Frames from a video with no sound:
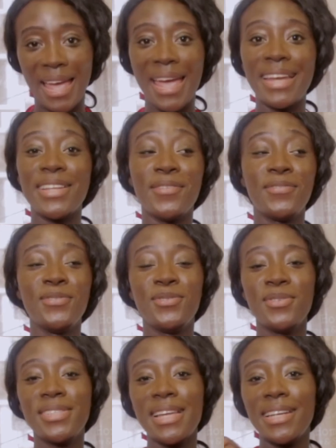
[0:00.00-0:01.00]
And if you
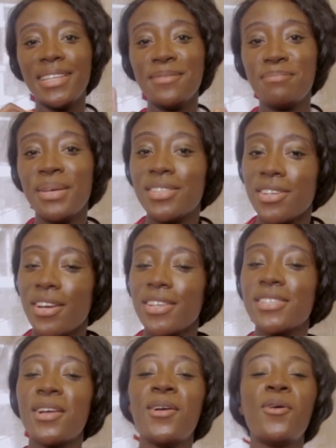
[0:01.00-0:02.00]
do send in
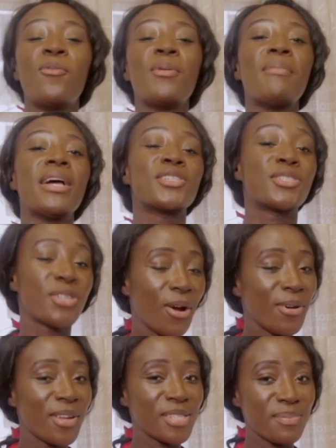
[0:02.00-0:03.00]
pictures, we might
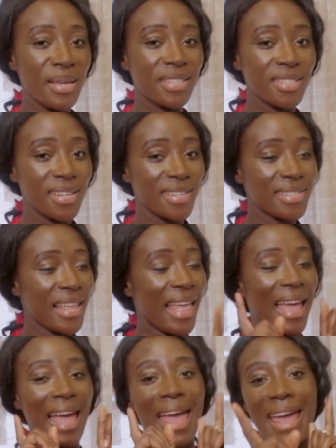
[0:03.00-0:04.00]
show those pictures
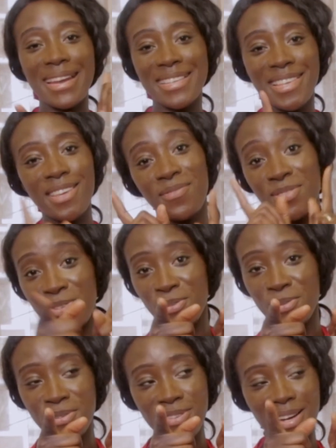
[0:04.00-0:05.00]
and give
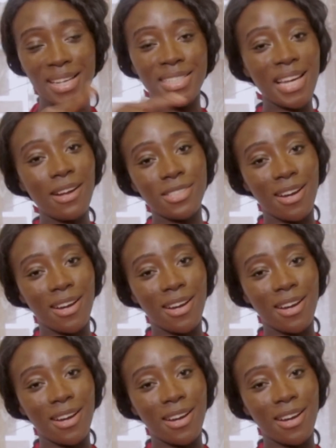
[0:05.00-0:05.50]
you a shout